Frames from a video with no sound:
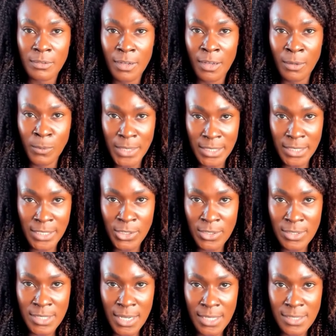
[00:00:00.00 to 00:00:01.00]
our weekly
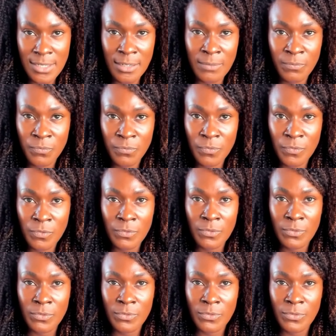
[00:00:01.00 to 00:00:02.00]
newsletter,
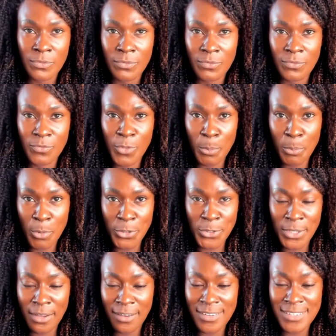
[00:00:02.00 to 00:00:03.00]
the
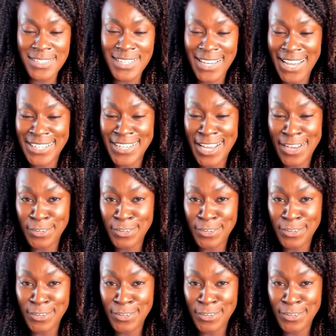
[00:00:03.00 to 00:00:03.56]
podcast, and now